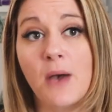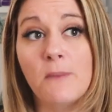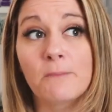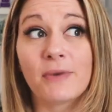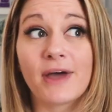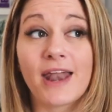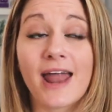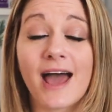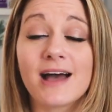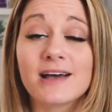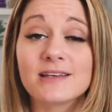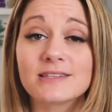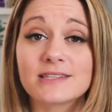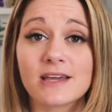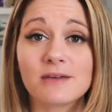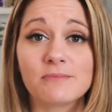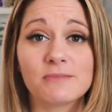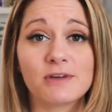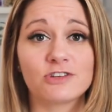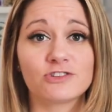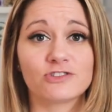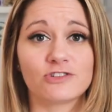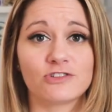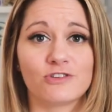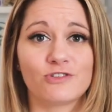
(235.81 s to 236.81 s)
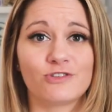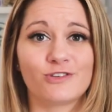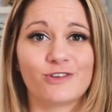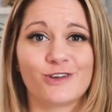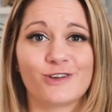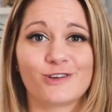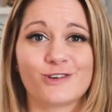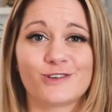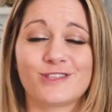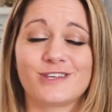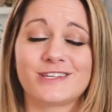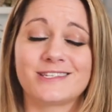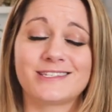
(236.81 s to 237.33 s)
But as I mentioned
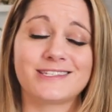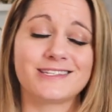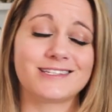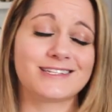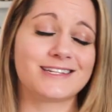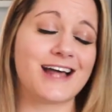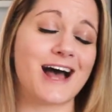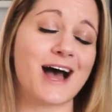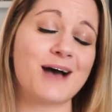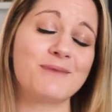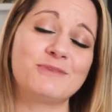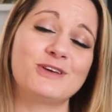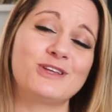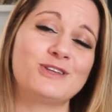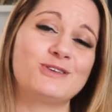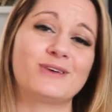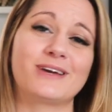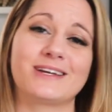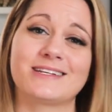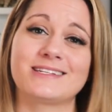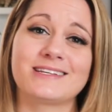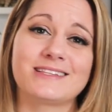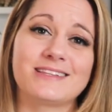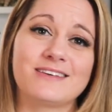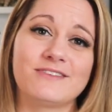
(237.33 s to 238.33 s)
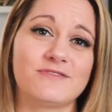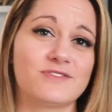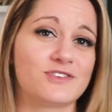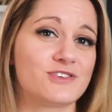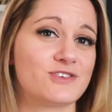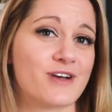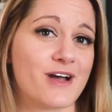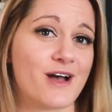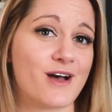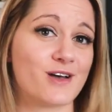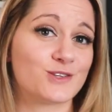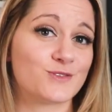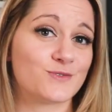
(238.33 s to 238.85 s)
earlier, this does not mean you get to live in your
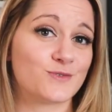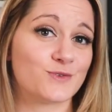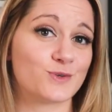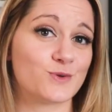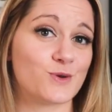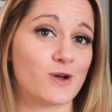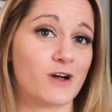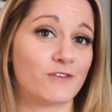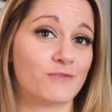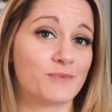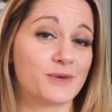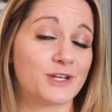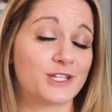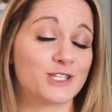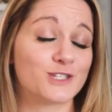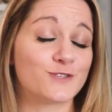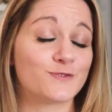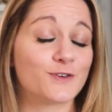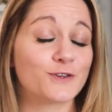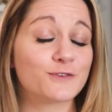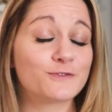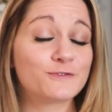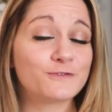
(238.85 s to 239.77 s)
house for 12 months for